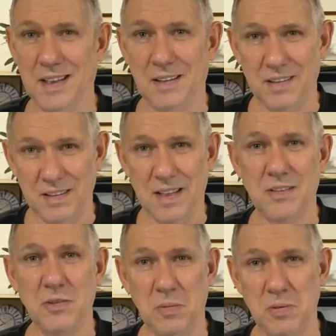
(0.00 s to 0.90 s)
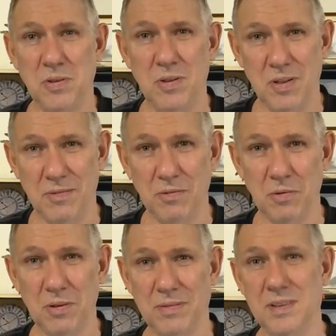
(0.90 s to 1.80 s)
And I think that's an opportunity for
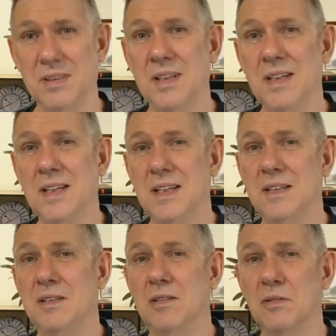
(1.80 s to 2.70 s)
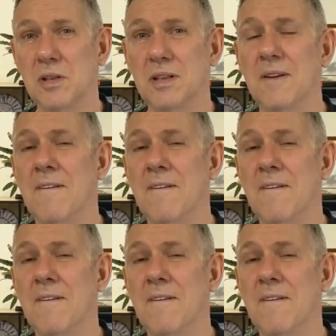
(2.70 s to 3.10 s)
all of us, is to look at,